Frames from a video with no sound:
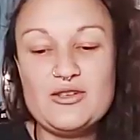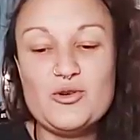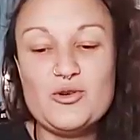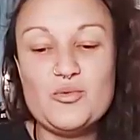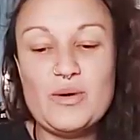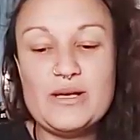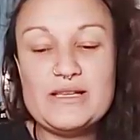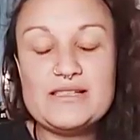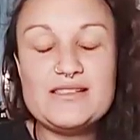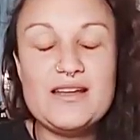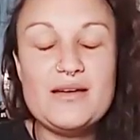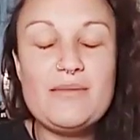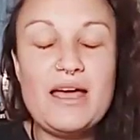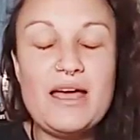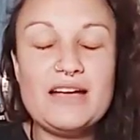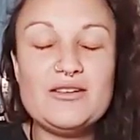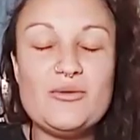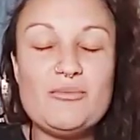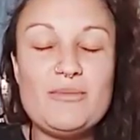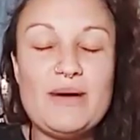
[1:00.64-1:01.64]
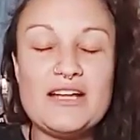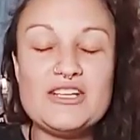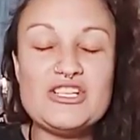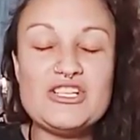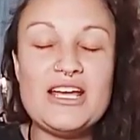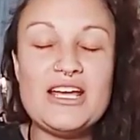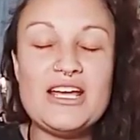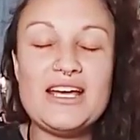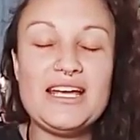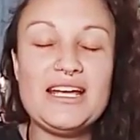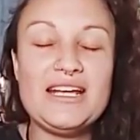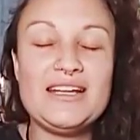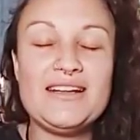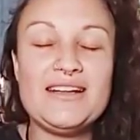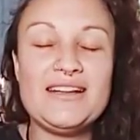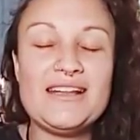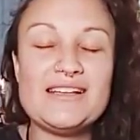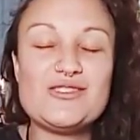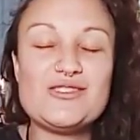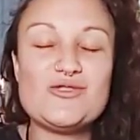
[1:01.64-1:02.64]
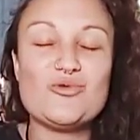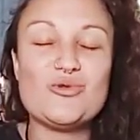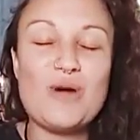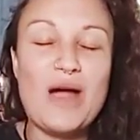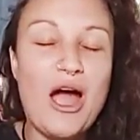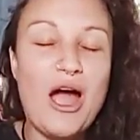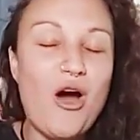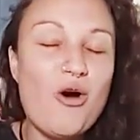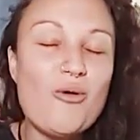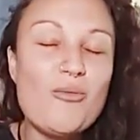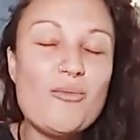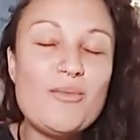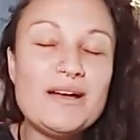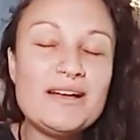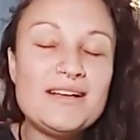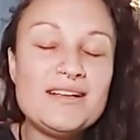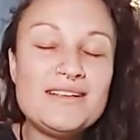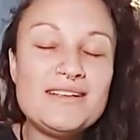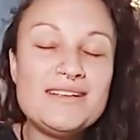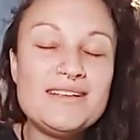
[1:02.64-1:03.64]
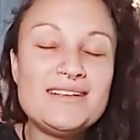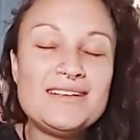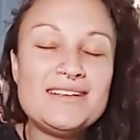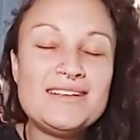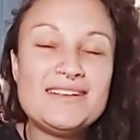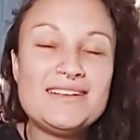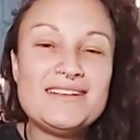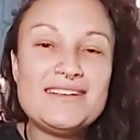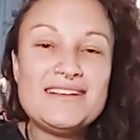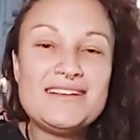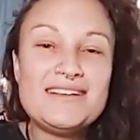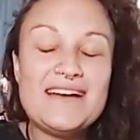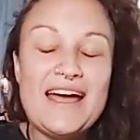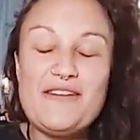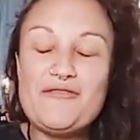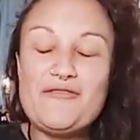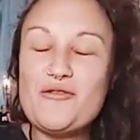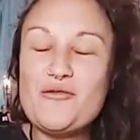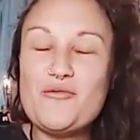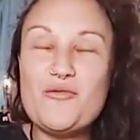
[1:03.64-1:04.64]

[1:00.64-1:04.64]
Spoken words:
your wisdom and your magic in this realm and for